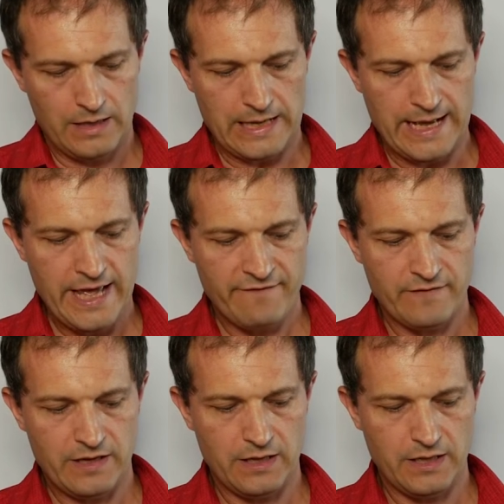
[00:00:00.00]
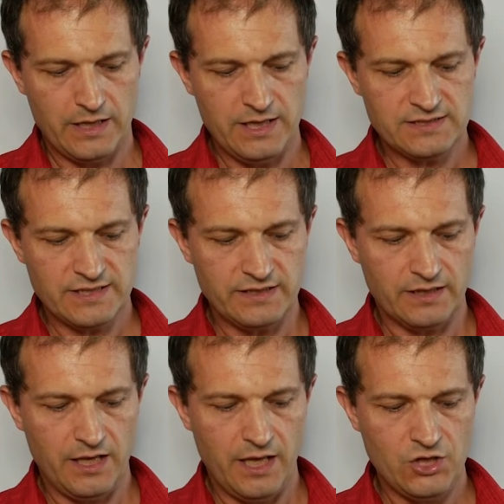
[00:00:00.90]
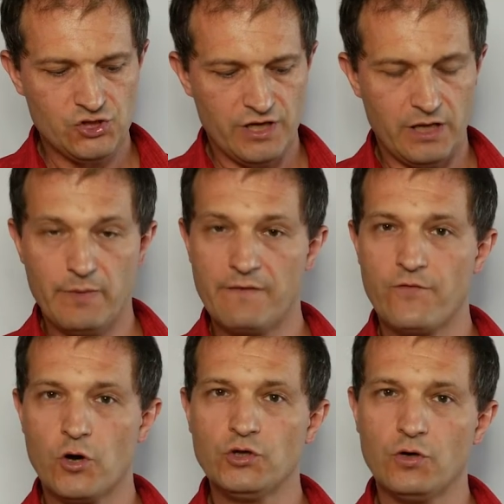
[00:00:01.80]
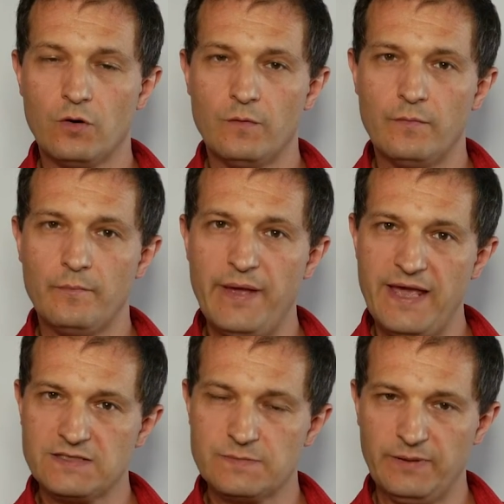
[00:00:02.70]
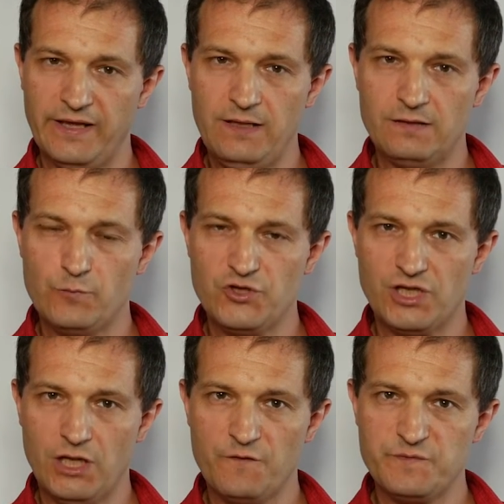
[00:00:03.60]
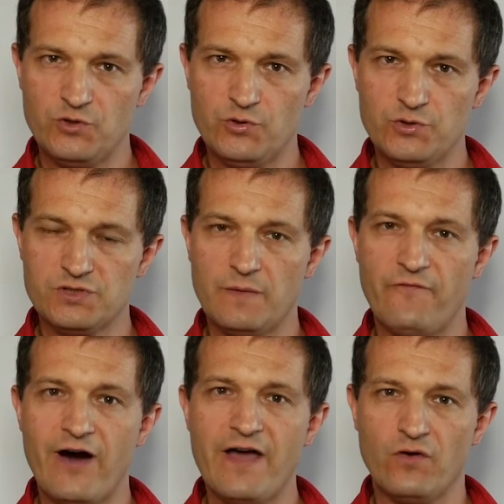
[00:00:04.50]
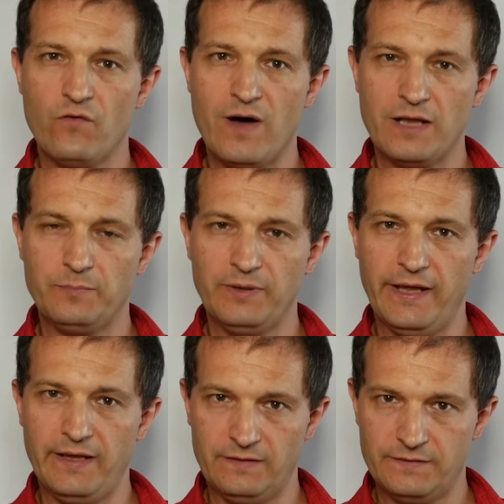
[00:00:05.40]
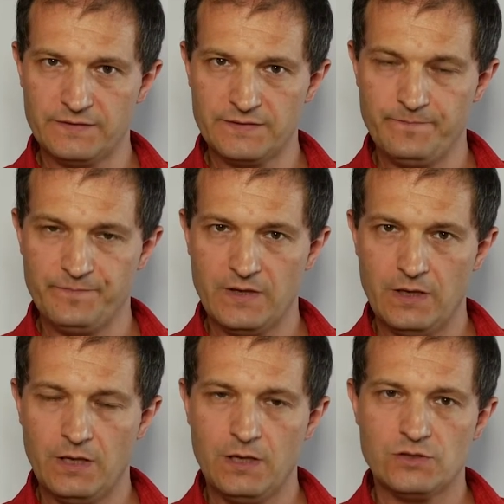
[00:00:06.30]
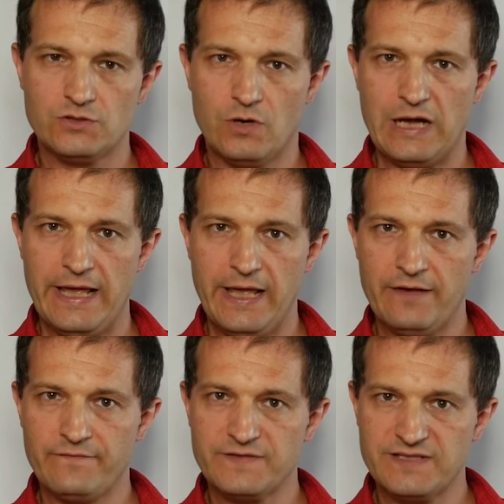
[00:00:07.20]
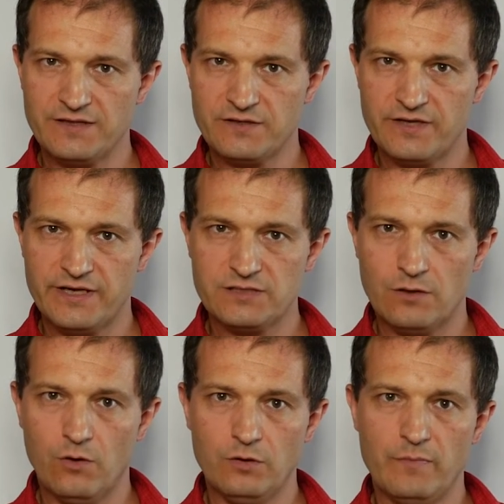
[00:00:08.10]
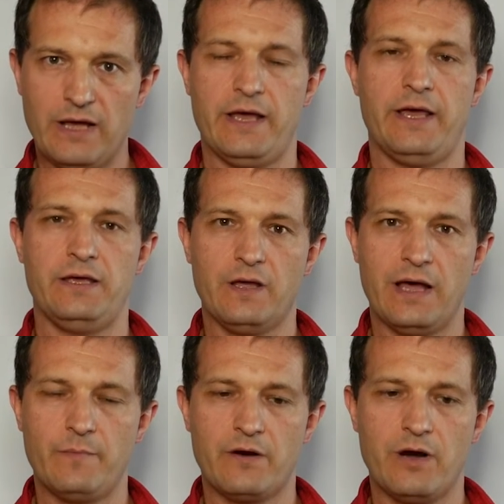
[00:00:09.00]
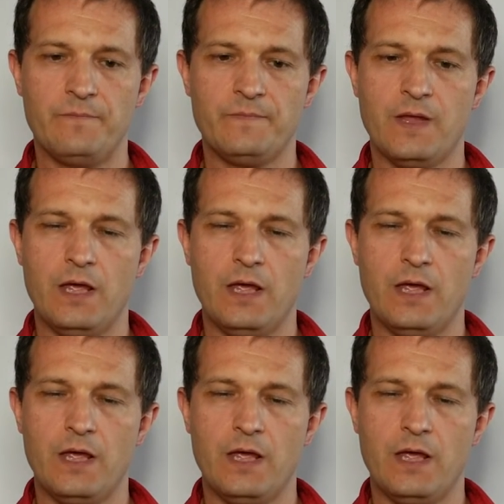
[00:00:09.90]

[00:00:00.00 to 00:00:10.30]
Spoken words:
I have inside the cage a Manfrotto base plate, which allows me to use the 501 plates. So I have standardized all my camera